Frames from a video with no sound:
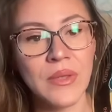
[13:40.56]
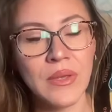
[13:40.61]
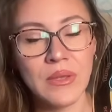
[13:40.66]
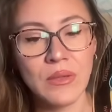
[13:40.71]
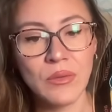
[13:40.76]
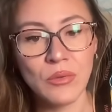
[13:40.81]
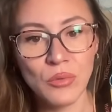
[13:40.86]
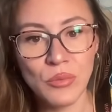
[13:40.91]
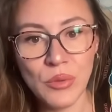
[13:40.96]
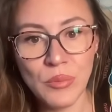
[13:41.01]

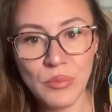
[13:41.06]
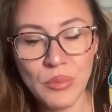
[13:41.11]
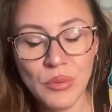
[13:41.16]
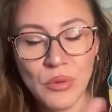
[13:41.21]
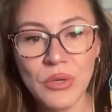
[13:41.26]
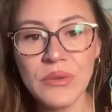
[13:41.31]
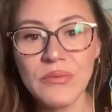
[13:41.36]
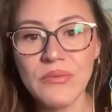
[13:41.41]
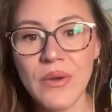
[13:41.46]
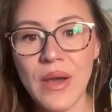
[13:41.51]
to be
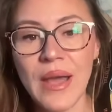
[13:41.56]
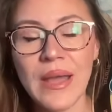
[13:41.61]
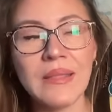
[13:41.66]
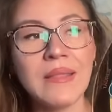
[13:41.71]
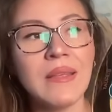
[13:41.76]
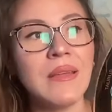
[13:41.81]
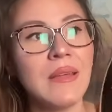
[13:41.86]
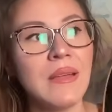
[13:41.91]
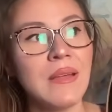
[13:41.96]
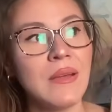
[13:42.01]

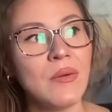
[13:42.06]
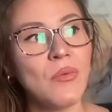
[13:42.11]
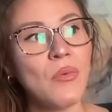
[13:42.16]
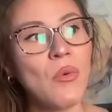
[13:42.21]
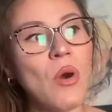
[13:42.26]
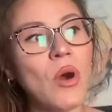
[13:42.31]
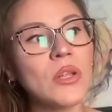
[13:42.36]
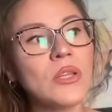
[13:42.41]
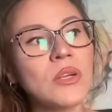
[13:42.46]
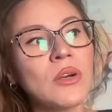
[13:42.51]
purified.
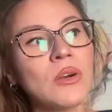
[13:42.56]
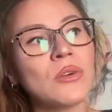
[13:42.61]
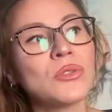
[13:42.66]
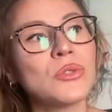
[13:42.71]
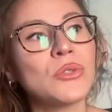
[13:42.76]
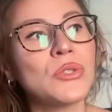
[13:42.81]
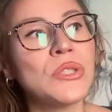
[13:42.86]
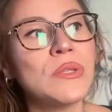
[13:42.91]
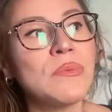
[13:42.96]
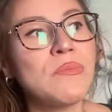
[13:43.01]
Water
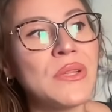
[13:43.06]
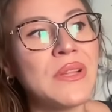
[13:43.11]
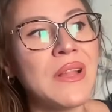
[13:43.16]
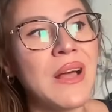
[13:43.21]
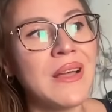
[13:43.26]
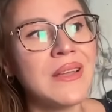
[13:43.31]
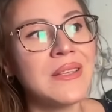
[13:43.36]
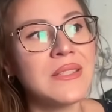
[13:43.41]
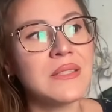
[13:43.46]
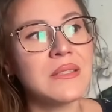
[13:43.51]
also
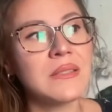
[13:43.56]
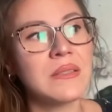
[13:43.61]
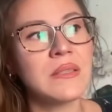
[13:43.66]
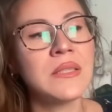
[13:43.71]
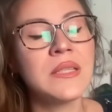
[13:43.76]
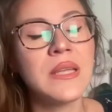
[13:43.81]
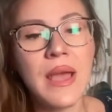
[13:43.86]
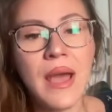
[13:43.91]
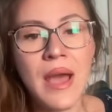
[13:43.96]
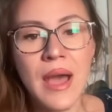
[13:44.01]
symbolizes
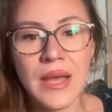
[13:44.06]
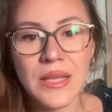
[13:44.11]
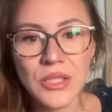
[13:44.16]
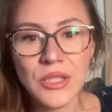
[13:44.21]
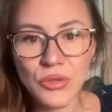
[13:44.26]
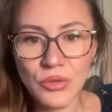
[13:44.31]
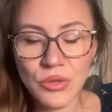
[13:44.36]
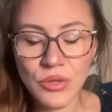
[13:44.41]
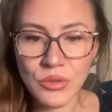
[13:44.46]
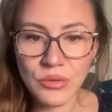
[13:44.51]
the
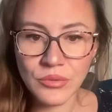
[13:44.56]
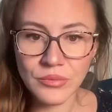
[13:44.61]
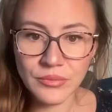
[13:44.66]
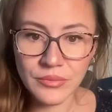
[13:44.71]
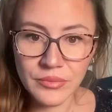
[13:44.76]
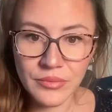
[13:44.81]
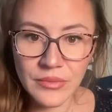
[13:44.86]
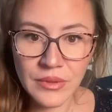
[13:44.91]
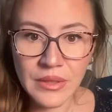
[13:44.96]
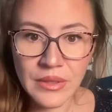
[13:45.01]
astral,
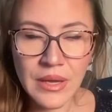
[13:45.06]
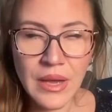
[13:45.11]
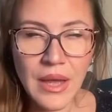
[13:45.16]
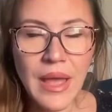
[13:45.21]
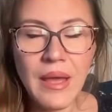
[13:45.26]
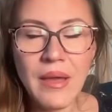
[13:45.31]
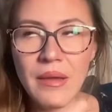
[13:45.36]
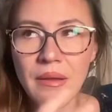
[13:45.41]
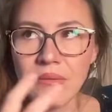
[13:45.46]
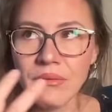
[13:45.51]

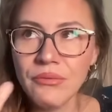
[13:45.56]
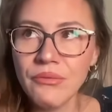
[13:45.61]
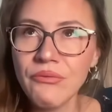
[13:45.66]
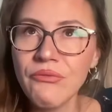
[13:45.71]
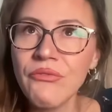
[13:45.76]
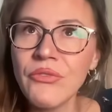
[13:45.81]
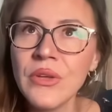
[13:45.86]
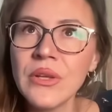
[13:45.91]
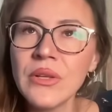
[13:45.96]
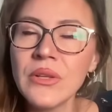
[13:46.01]
the
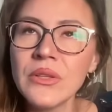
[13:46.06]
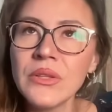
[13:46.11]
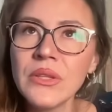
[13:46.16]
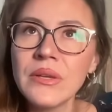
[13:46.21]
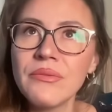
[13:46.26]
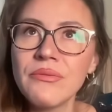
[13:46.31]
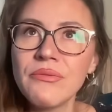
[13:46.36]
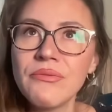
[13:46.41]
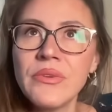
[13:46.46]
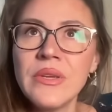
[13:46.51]

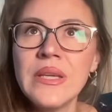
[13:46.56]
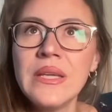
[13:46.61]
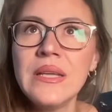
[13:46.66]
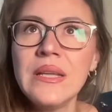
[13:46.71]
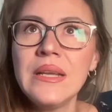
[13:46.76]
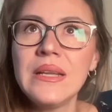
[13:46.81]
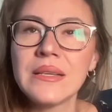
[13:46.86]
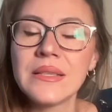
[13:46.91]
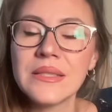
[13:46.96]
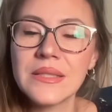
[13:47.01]

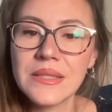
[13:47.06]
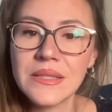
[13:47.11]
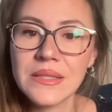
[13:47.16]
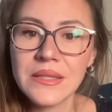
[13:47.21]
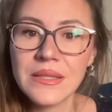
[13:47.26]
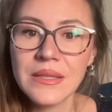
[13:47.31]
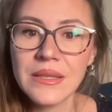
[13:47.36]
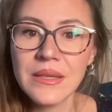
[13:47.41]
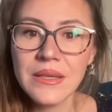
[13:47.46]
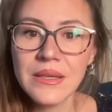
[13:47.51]

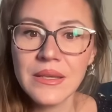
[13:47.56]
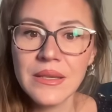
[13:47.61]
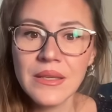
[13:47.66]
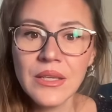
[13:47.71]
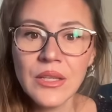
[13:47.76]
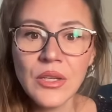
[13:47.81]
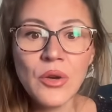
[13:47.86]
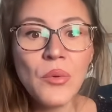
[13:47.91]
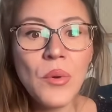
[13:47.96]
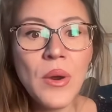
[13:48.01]
feelings.
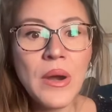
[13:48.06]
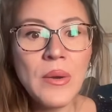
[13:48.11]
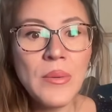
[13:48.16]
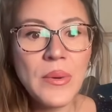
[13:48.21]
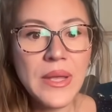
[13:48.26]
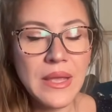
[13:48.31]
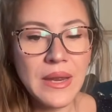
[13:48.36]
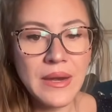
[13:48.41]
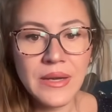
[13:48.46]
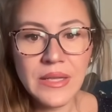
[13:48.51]
Where we
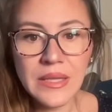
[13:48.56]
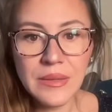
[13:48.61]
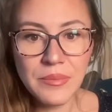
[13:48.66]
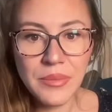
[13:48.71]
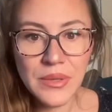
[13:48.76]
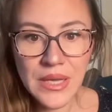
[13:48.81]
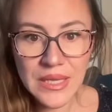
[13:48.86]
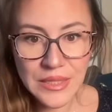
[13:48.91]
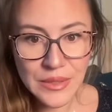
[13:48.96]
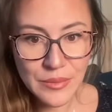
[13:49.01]
carry the
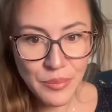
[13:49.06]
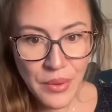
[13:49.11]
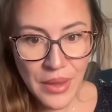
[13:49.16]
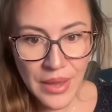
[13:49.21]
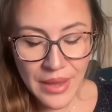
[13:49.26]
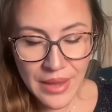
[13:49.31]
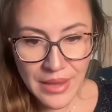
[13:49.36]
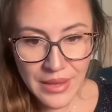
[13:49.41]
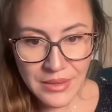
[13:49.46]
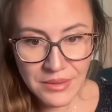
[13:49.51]
biggest
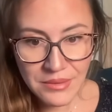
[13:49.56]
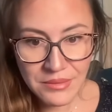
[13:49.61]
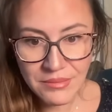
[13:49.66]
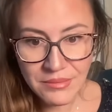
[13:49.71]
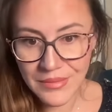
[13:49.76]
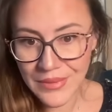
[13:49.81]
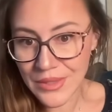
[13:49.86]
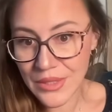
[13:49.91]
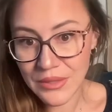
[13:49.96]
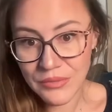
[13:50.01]

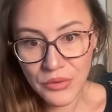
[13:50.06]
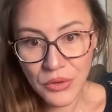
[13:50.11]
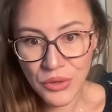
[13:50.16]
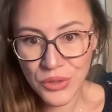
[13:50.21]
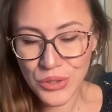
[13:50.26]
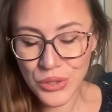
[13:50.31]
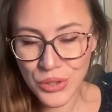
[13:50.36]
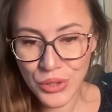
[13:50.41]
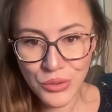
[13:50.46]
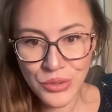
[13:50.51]
pain? It's of
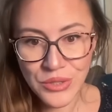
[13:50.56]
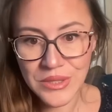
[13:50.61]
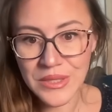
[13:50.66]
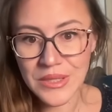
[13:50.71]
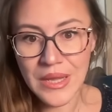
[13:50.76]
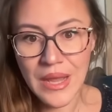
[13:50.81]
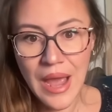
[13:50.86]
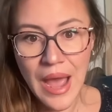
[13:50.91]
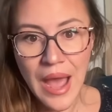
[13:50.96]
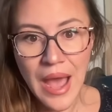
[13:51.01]
course always in
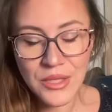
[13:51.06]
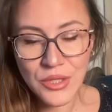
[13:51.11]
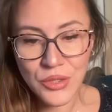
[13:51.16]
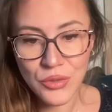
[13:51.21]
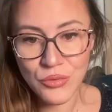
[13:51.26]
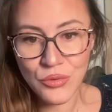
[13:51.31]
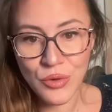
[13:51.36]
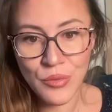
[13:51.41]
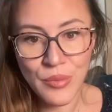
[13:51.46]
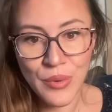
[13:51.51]
the
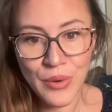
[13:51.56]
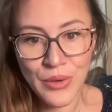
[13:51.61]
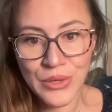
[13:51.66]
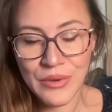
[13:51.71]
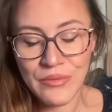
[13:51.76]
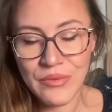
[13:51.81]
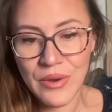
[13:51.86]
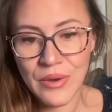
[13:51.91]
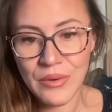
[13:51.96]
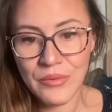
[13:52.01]
astral body
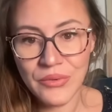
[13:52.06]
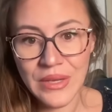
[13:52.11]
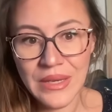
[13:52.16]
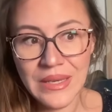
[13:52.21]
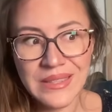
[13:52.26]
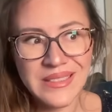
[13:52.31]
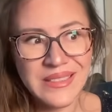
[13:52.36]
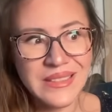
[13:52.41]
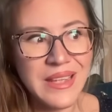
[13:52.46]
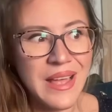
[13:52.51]
of our
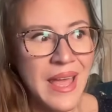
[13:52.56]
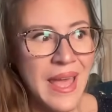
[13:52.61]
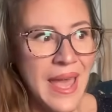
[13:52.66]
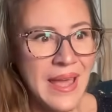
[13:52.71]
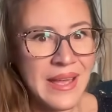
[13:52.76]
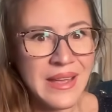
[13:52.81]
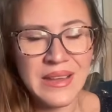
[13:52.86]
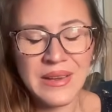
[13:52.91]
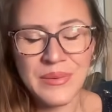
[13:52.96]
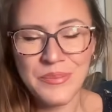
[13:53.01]
feelings, the
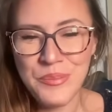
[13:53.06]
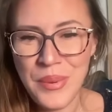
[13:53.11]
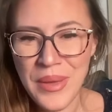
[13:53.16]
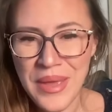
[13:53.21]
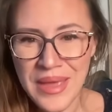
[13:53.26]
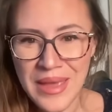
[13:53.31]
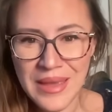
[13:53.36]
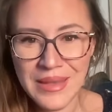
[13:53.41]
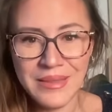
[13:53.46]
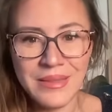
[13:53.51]
anger,
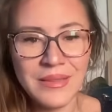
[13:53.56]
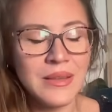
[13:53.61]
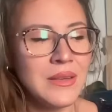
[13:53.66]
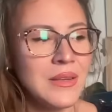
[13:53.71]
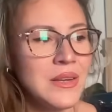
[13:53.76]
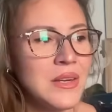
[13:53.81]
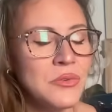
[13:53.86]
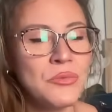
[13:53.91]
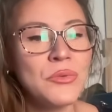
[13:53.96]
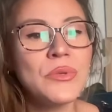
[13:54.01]
pain,
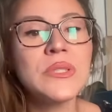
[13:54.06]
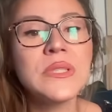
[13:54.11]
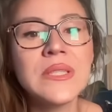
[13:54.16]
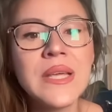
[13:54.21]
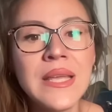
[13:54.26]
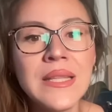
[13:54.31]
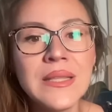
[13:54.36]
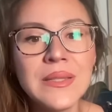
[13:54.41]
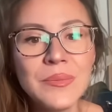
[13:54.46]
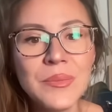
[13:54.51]

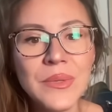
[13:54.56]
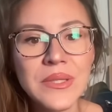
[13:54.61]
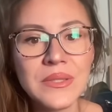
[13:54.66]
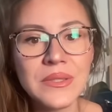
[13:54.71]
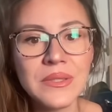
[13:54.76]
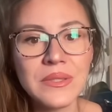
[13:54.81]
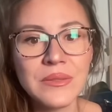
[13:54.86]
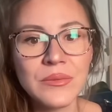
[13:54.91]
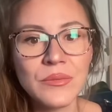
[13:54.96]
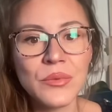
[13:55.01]

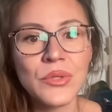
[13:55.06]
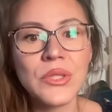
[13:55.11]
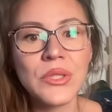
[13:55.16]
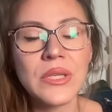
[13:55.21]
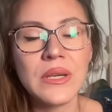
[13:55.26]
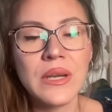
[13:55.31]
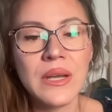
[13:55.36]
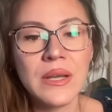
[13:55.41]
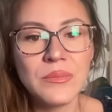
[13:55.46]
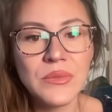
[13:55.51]
resentments. Water
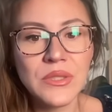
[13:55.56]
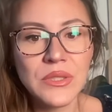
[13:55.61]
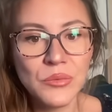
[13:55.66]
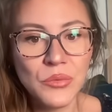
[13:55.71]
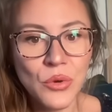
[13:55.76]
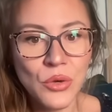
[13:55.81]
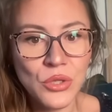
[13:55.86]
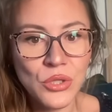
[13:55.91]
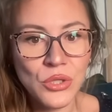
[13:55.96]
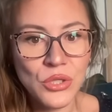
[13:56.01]
comes and
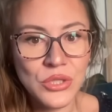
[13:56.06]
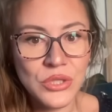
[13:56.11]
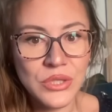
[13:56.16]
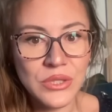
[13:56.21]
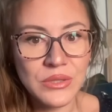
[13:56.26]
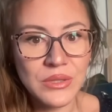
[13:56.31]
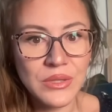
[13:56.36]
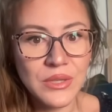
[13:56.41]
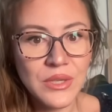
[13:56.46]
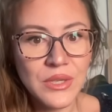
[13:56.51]
washes
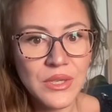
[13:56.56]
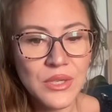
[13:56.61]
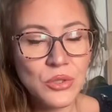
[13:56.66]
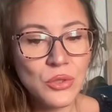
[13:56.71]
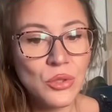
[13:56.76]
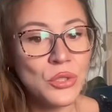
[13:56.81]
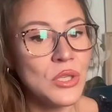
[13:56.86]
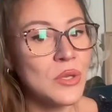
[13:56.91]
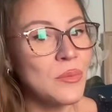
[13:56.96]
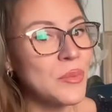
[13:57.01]
it.
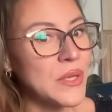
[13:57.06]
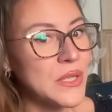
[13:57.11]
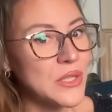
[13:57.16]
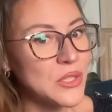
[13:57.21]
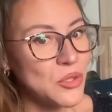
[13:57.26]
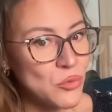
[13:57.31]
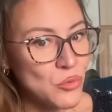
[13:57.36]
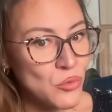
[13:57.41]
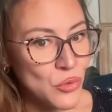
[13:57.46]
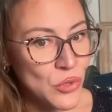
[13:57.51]
So it can be
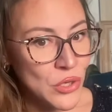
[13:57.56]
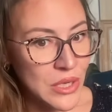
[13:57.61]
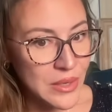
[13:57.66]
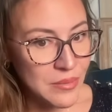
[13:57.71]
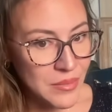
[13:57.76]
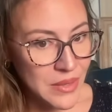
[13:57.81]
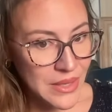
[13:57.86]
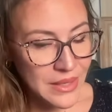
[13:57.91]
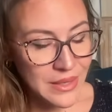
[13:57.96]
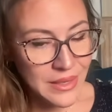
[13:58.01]

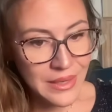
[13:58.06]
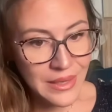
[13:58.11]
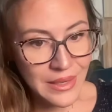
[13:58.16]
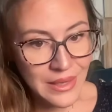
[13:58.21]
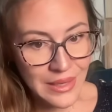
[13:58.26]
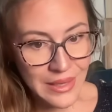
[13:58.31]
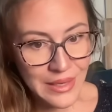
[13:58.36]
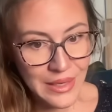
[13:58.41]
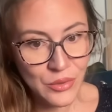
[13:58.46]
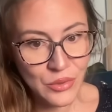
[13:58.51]
extremely
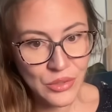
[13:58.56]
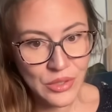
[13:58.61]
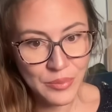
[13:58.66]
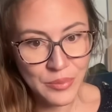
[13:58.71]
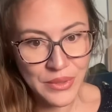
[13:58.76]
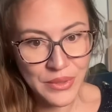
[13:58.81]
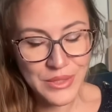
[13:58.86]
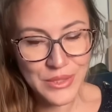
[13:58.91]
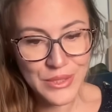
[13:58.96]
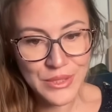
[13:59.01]
healing on a
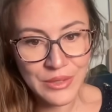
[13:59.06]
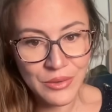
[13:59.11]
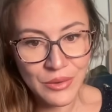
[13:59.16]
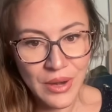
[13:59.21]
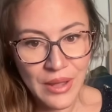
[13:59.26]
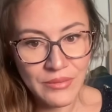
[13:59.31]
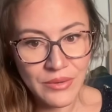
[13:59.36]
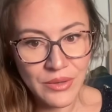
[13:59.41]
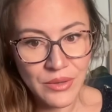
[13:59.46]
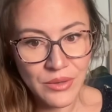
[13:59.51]
personal
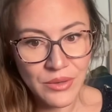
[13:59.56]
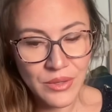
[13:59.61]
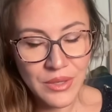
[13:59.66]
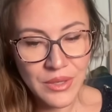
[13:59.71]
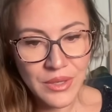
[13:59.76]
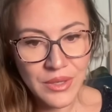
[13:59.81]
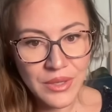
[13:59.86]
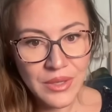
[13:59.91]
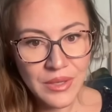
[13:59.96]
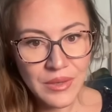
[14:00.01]
level.
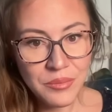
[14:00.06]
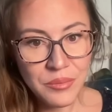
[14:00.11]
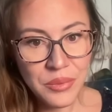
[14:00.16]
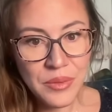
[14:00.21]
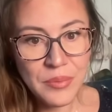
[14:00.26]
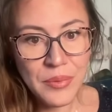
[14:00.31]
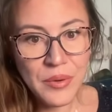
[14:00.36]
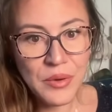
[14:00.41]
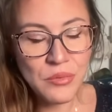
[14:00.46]
People